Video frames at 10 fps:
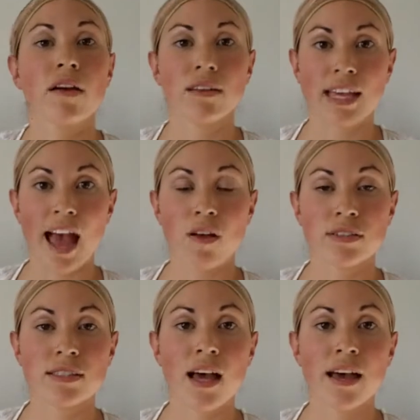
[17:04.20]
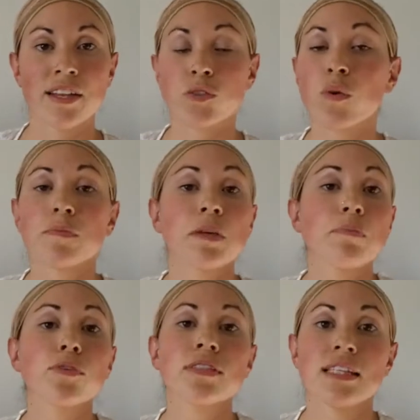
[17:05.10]
on the outside. It's what
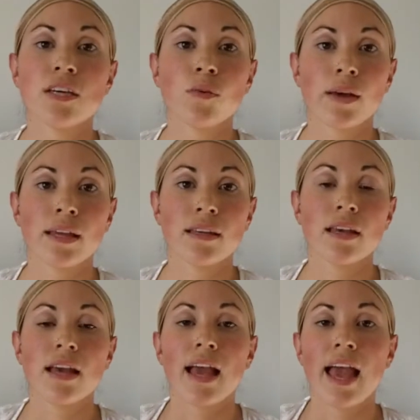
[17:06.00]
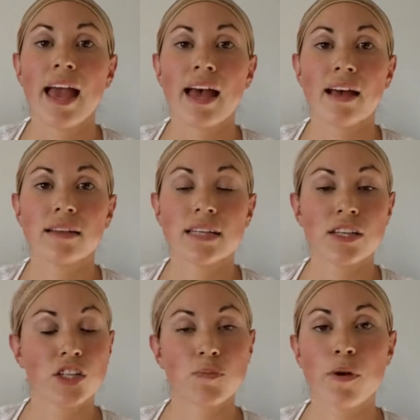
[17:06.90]
people see you in, and it
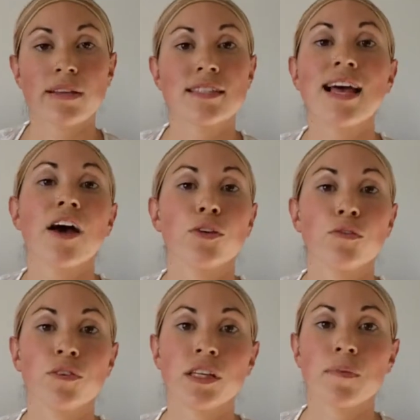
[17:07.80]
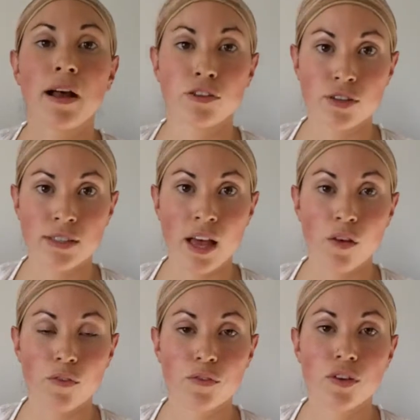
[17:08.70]
expresses how you feel about
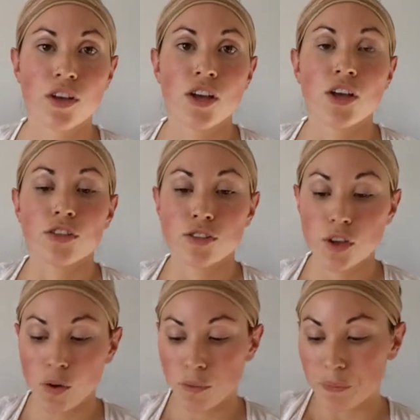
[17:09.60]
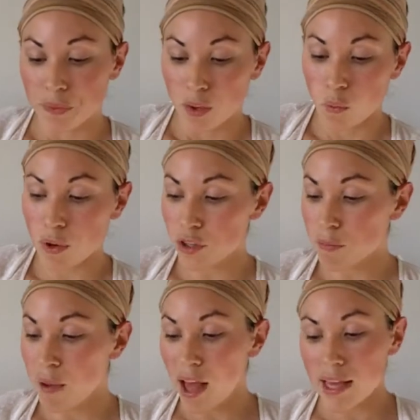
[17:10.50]
yourself. So when you're
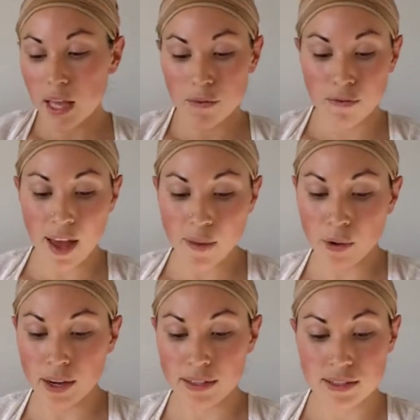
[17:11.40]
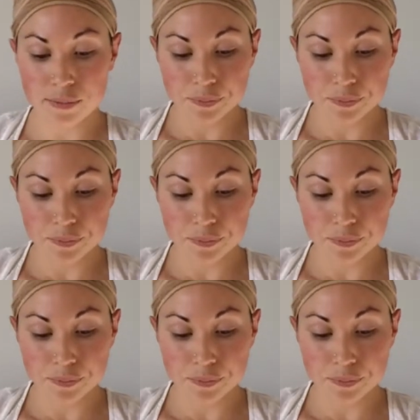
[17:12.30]
buying up fabrics,